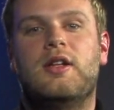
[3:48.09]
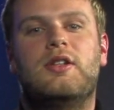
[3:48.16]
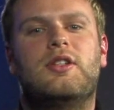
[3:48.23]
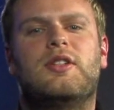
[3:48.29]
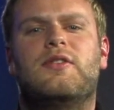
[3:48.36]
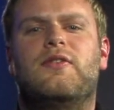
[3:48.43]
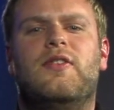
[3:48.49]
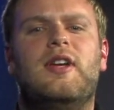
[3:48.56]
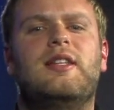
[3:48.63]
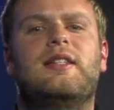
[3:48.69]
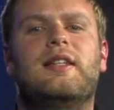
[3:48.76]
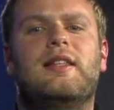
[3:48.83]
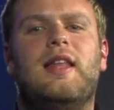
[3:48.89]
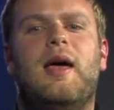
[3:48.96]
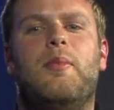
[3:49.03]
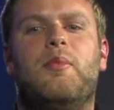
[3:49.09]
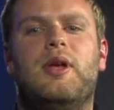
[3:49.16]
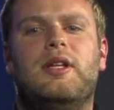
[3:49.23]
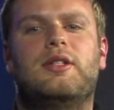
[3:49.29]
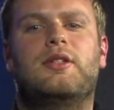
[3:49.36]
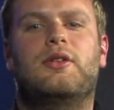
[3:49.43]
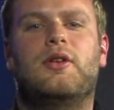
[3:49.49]
Just facing that
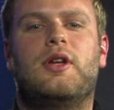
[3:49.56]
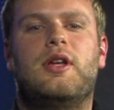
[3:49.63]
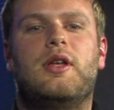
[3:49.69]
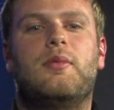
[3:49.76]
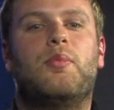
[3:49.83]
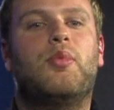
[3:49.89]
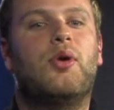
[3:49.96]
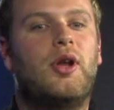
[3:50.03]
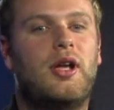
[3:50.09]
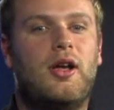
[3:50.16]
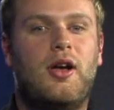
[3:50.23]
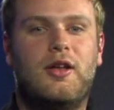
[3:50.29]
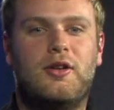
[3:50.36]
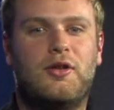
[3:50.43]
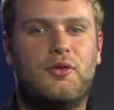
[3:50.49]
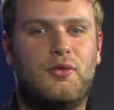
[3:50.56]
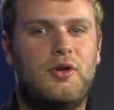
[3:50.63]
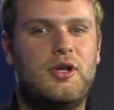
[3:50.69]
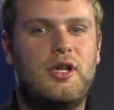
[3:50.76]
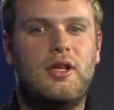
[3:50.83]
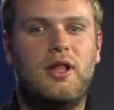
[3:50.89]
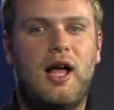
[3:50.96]
big screen, putting on your
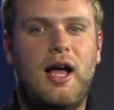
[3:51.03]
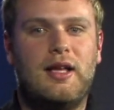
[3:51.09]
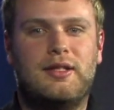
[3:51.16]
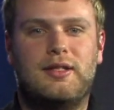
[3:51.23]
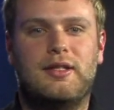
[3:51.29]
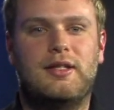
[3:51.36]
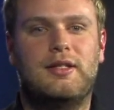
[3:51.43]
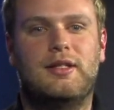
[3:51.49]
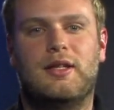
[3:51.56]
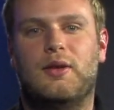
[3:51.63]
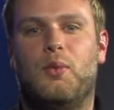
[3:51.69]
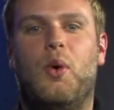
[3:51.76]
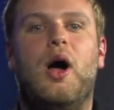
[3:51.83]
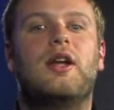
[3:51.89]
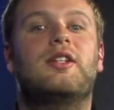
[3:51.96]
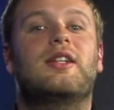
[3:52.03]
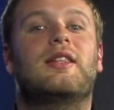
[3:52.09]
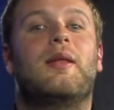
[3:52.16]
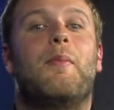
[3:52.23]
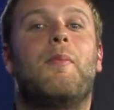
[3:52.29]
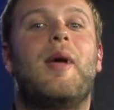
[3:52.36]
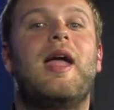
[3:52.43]
3D glasses, and
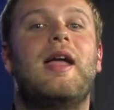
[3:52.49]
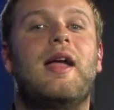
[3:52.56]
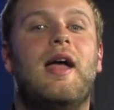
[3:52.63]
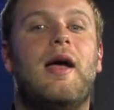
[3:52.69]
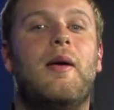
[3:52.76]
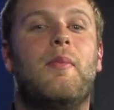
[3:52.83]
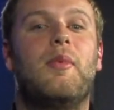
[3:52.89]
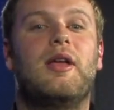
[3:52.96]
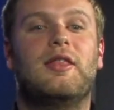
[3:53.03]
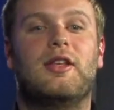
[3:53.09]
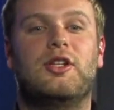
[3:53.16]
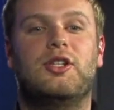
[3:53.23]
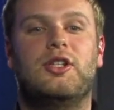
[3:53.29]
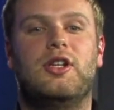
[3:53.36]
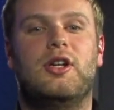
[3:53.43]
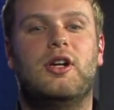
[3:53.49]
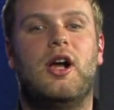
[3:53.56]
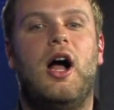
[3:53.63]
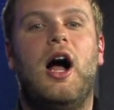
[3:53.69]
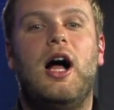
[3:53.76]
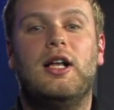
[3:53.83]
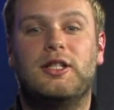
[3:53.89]
watching the mayhem and the sheer
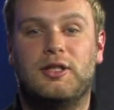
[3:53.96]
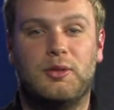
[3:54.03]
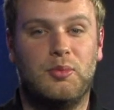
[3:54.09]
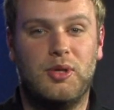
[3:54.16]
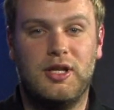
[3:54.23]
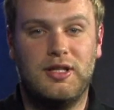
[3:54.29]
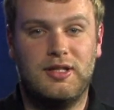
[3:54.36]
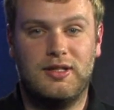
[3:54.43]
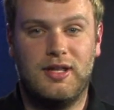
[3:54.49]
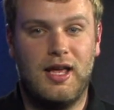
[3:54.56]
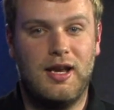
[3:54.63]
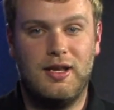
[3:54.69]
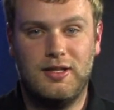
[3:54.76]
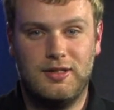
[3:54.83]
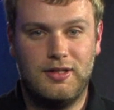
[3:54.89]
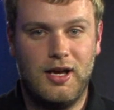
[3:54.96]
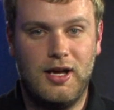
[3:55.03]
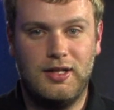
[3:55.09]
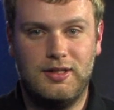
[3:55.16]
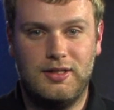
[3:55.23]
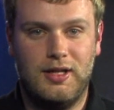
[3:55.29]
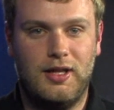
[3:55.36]
awesomeness that is
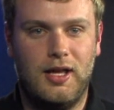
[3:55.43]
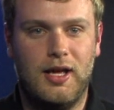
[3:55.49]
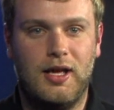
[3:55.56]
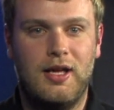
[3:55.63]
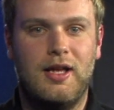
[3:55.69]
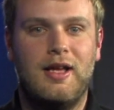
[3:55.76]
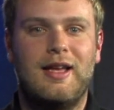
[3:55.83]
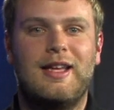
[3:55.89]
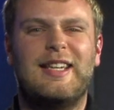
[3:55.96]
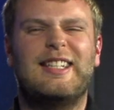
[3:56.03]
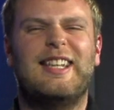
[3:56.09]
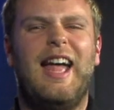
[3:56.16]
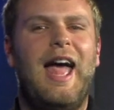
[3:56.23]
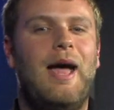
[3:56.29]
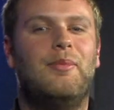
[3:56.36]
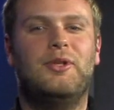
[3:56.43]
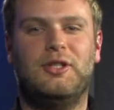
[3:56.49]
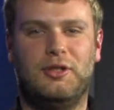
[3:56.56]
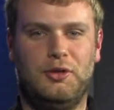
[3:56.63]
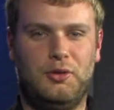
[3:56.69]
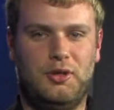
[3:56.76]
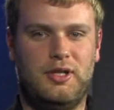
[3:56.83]
Godzilla is
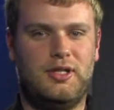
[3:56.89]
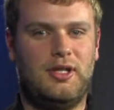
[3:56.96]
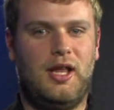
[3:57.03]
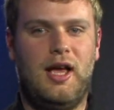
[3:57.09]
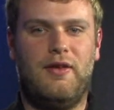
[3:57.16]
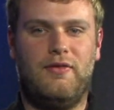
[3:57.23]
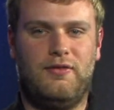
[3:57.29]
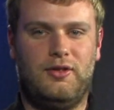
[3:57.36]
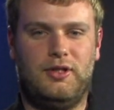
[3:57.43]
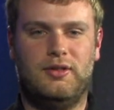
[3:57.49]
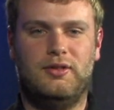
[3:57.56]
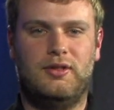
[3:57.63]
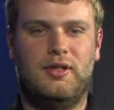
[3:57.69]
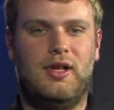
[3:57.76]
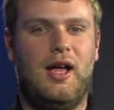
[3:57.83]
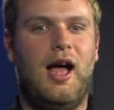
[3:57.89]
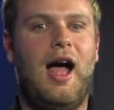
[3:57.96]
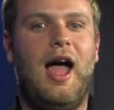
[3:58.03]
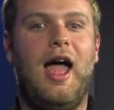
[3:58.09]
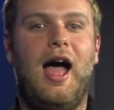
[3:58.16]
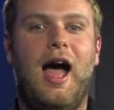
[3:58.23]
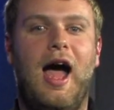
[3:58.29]
absolutely delightful.
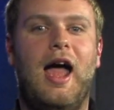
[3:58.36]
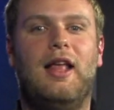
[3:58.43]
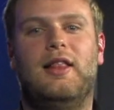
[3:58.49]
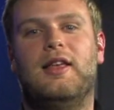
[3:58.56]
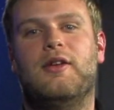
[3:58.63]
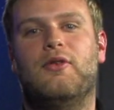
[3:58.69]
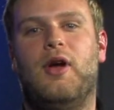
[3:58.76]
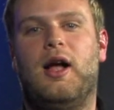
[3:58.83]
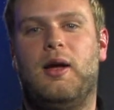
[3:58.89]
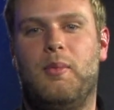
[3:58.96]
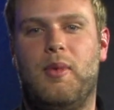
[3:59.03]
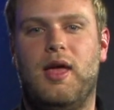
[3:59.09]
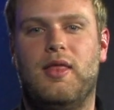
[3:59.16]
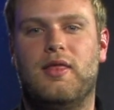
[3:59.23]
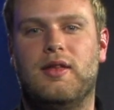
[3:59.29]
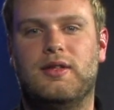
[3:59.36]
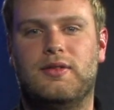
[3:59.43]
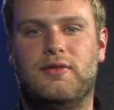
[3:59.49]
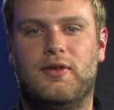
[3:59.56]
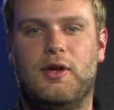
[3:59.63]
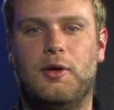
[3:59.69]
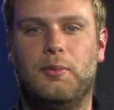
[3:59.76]
I highly recommend
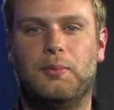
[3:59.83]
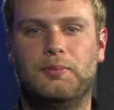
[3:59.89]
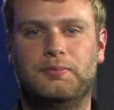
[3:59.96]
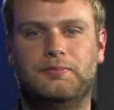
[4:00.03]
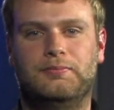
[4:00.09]
this film.